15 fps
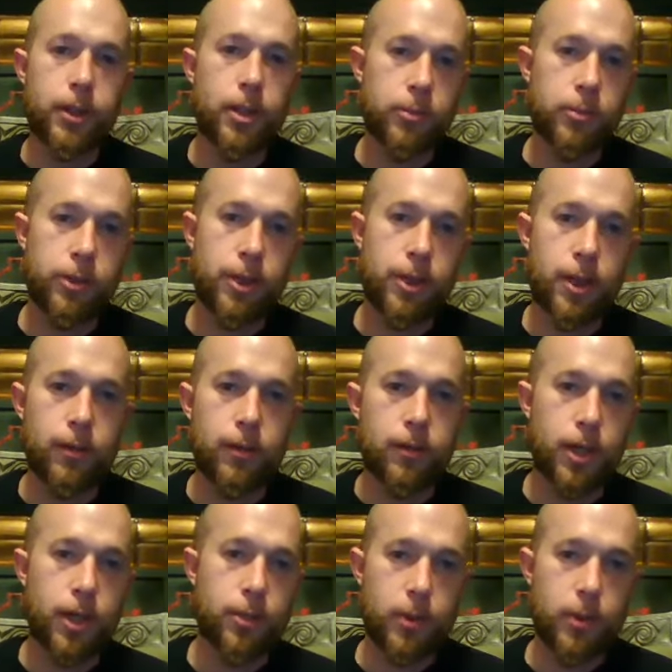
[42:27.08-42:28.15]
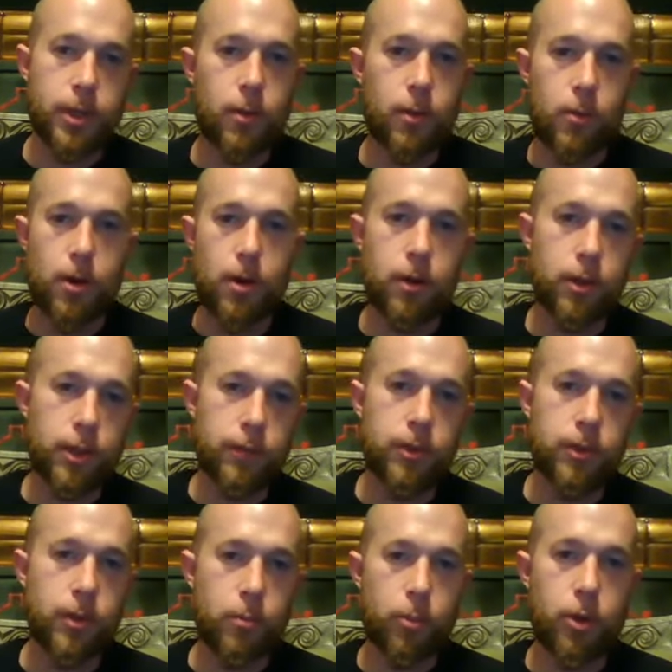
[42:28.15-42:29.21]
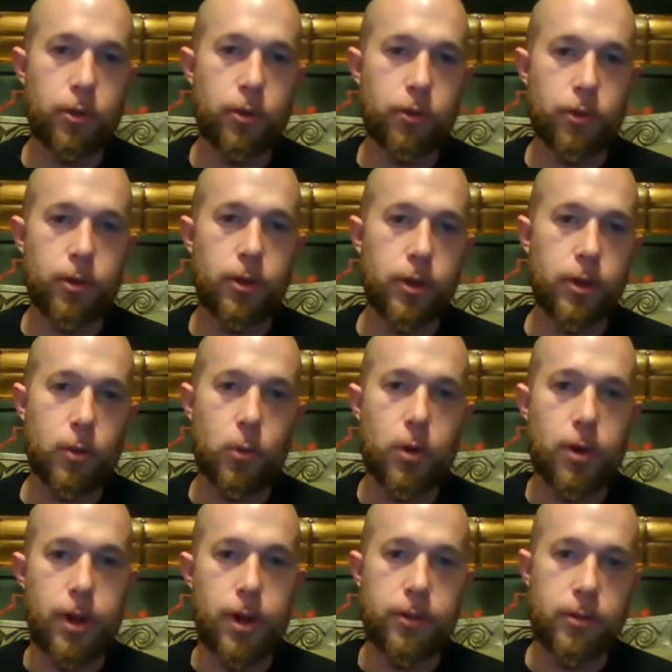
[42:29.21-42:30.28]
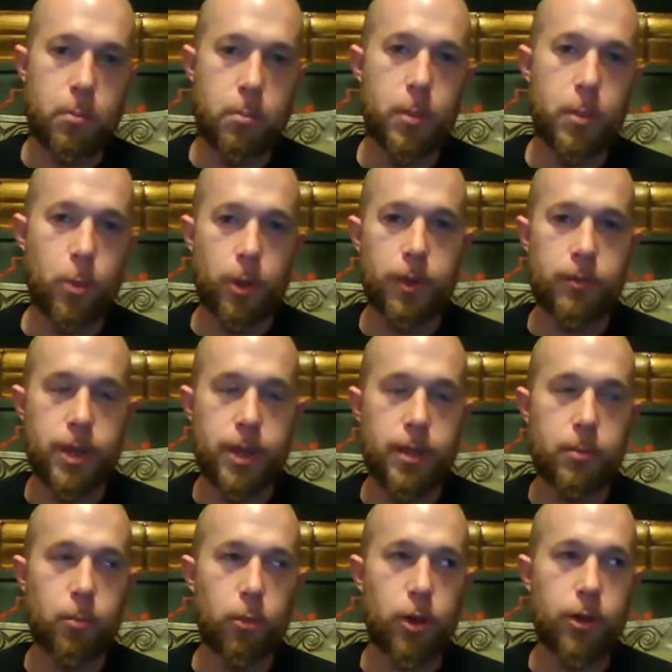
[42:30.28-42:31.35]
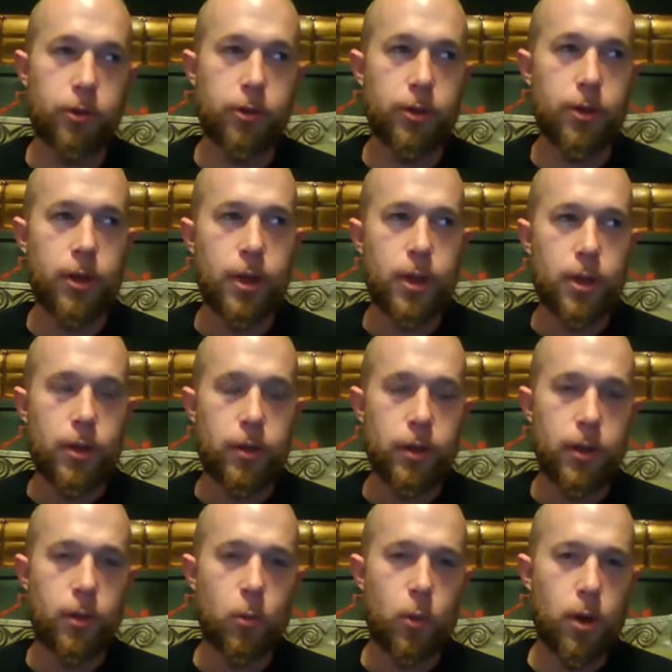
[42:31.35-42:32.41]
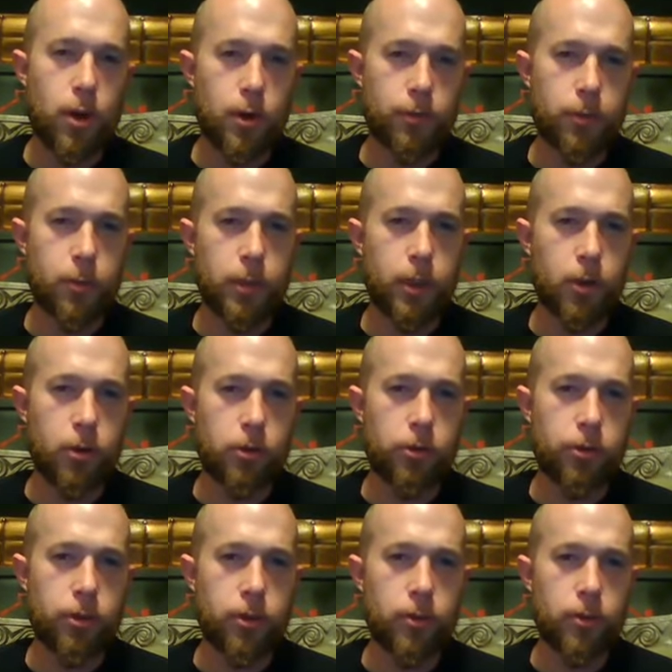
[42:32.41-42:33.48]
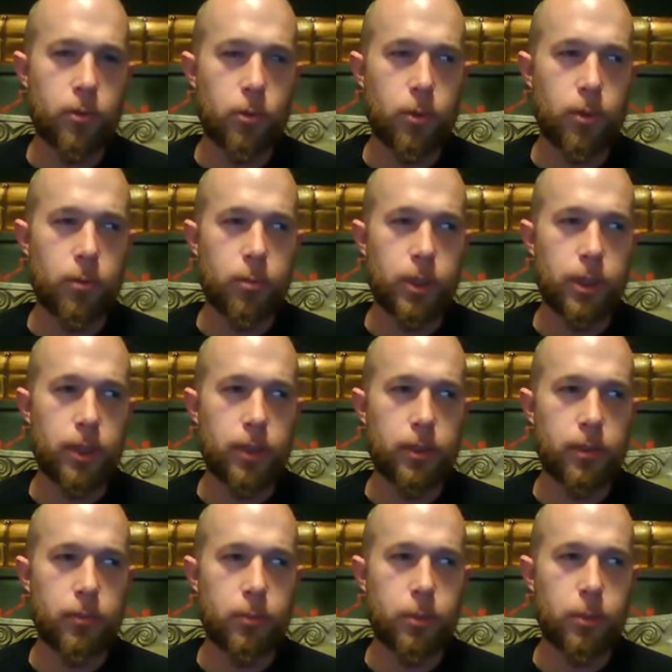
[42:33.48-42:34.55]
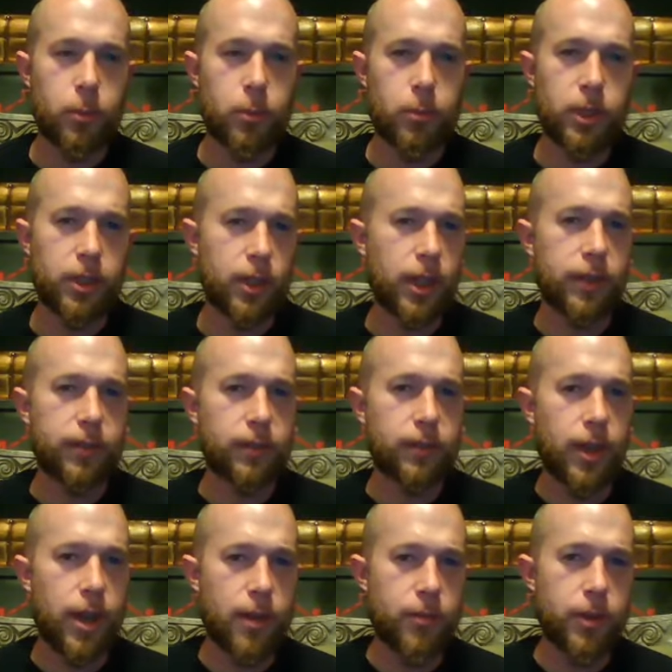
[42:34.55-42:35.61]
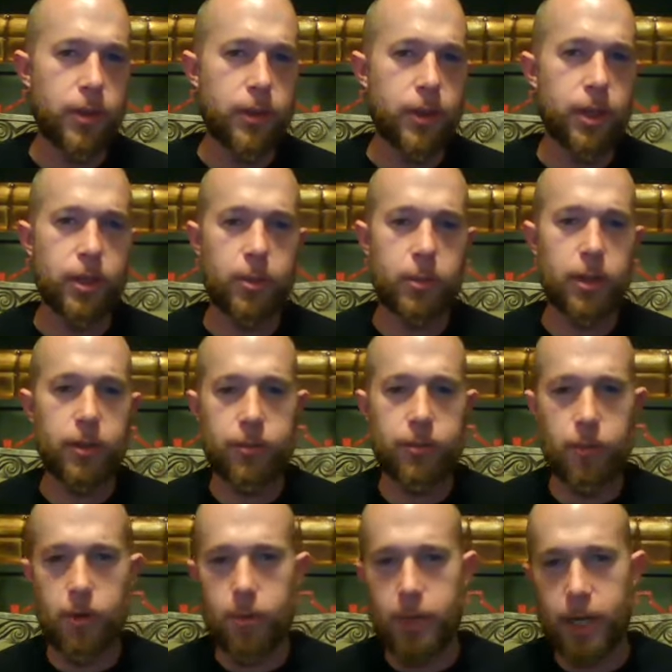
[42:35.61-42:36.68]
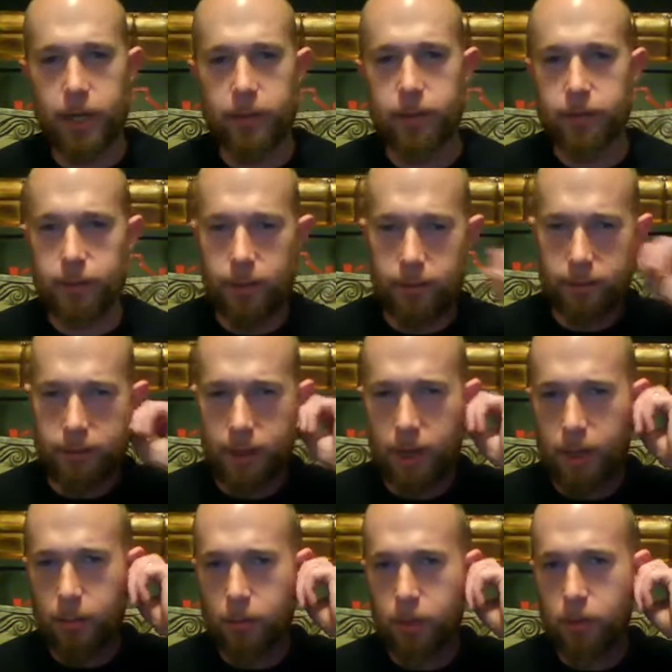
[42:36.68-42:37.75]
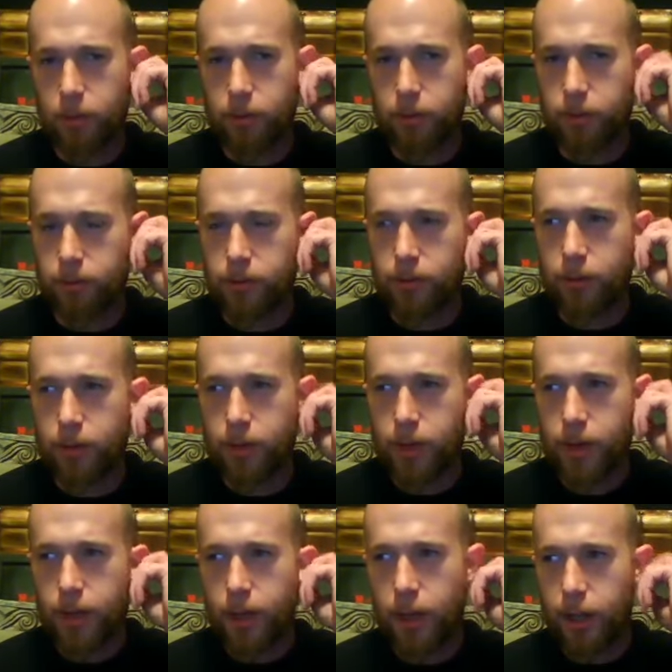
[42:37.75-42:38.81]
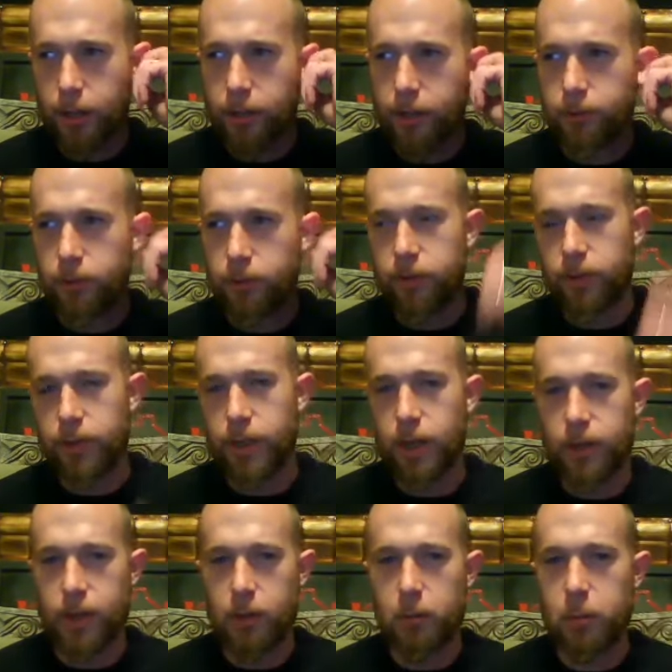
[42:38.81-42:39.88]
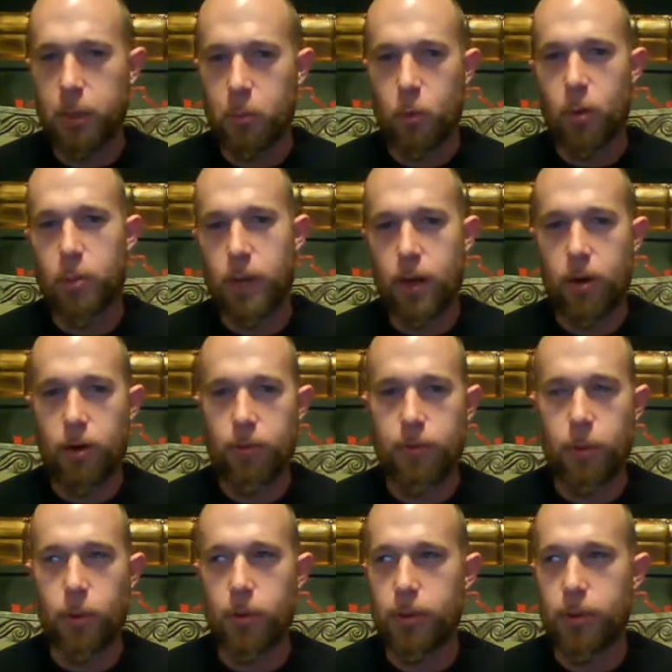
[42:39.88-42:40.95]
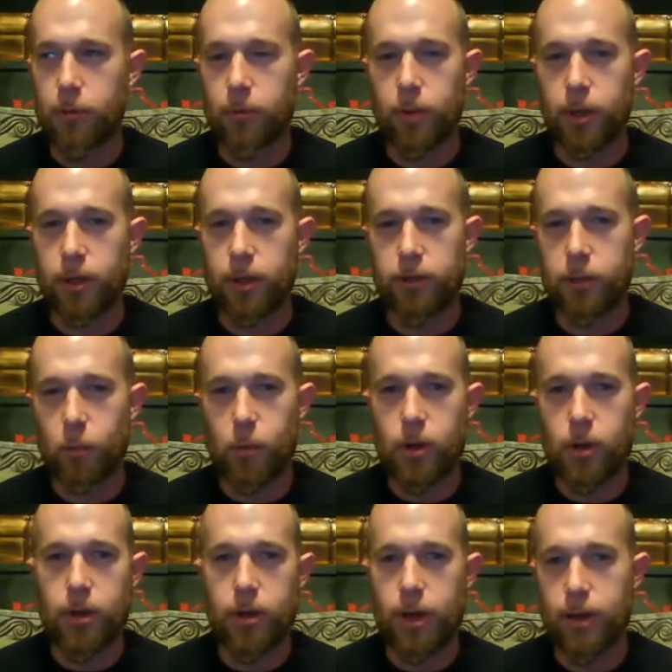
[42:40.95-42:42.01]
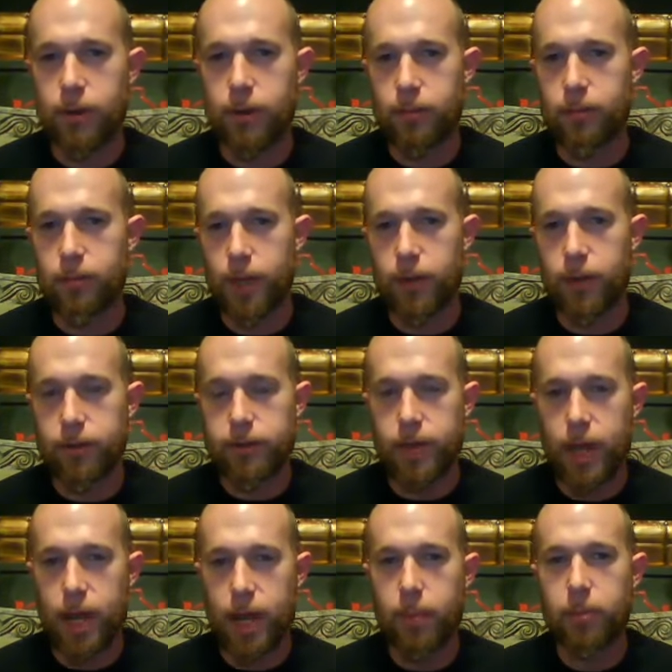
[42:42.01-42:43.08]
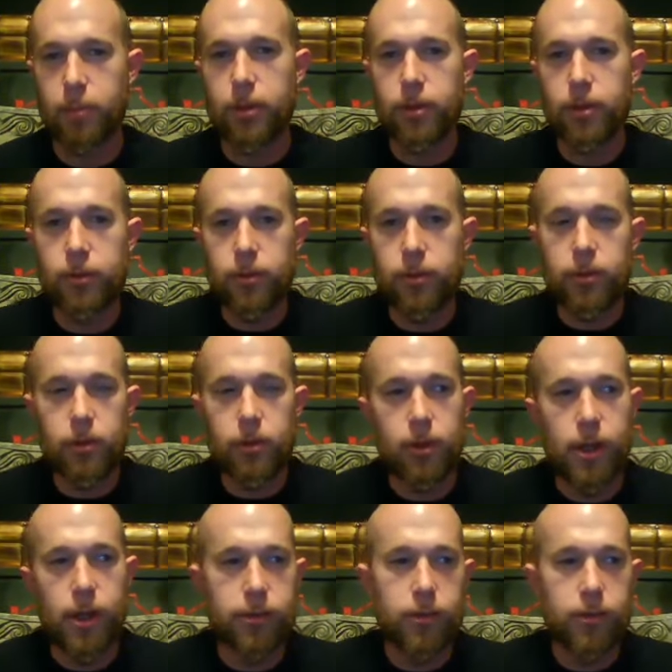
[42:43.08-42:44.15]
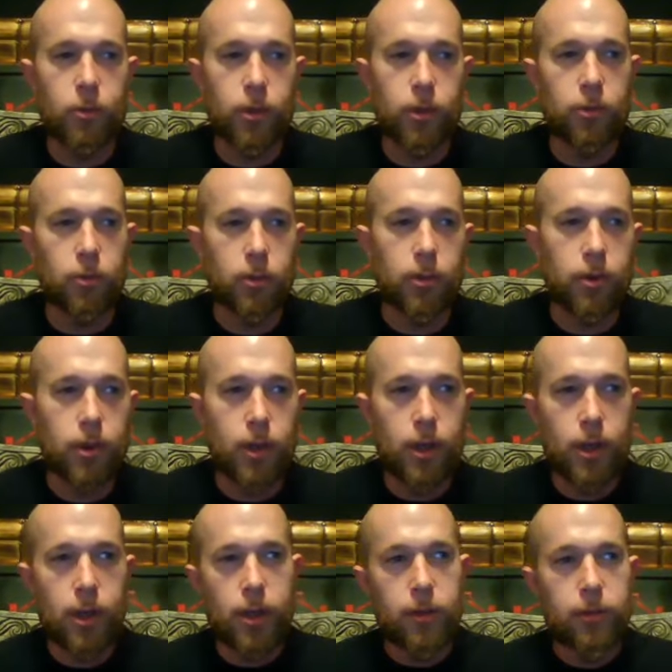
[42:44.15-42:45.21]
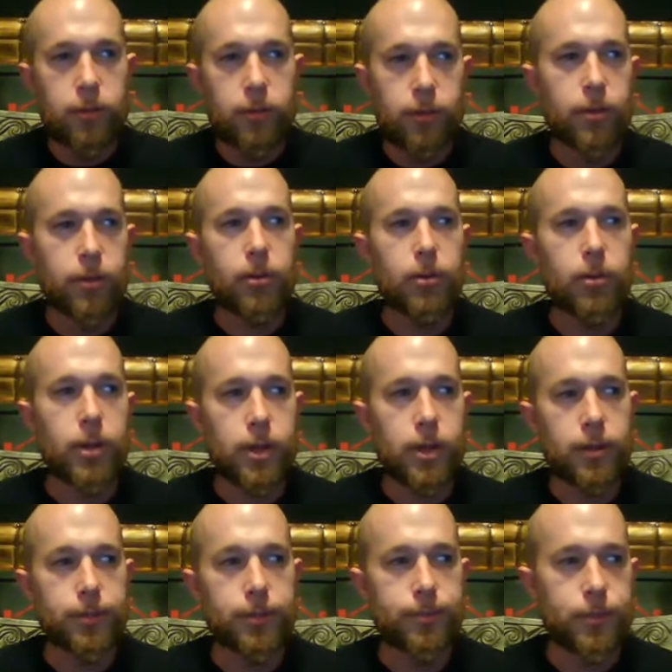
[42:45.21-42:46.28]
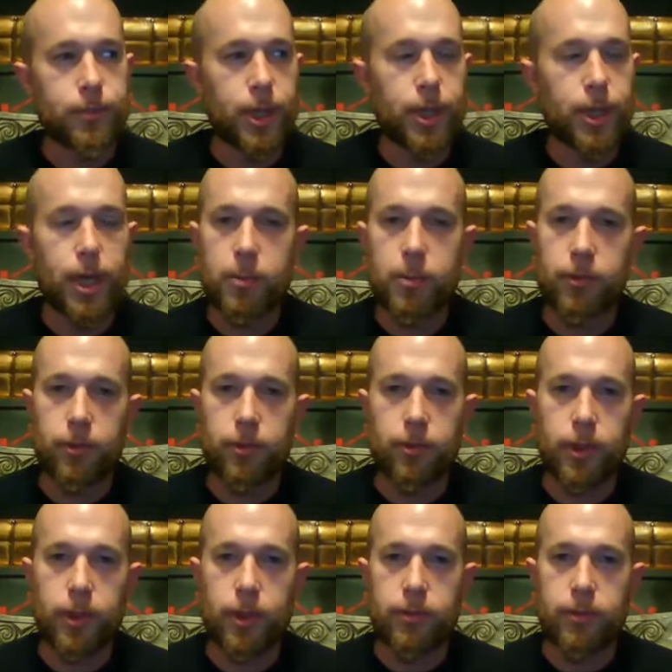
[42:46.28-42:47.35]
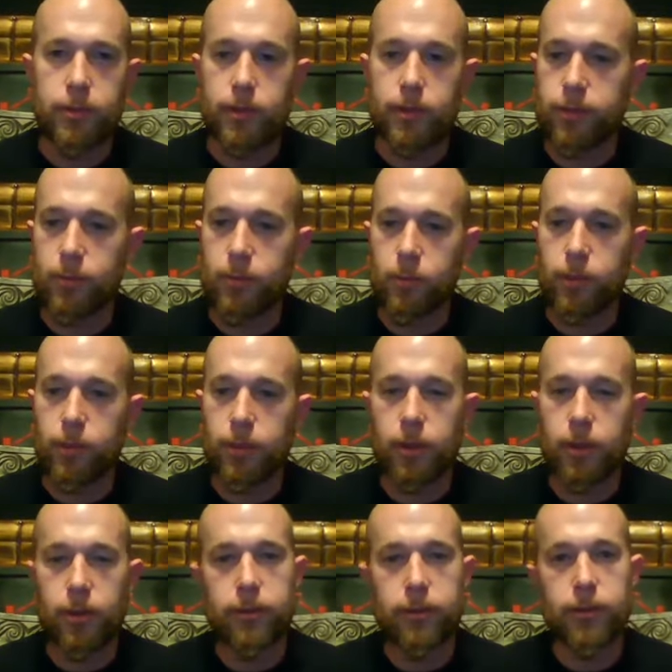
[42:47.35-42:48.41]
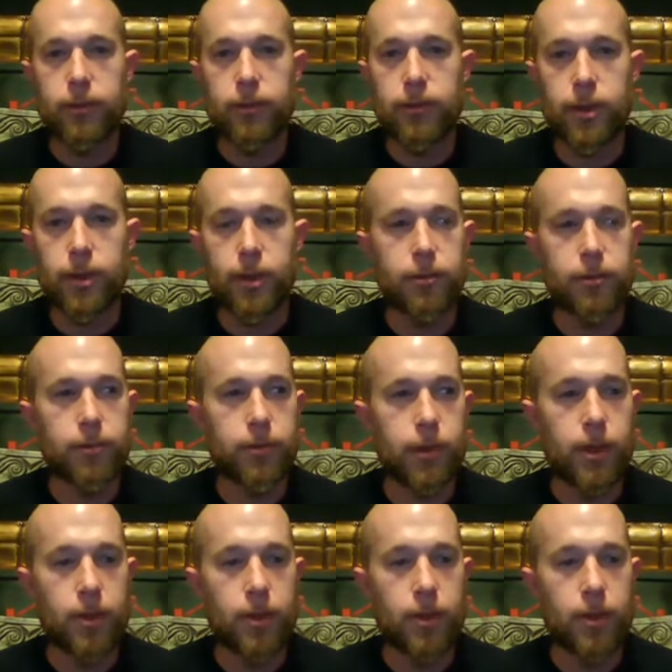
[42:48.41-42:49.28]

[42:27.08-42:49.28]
that comes in contact with that water leaves an impression, and the water has a memory of that impression, then water from the ocean would be connected to everything. I mean, as far back as time goes. So I can definitely see how that would be more powerful than running some water out of the tap, to utilize in ritual. So yeah, absolutely, that's some really interesting stuff.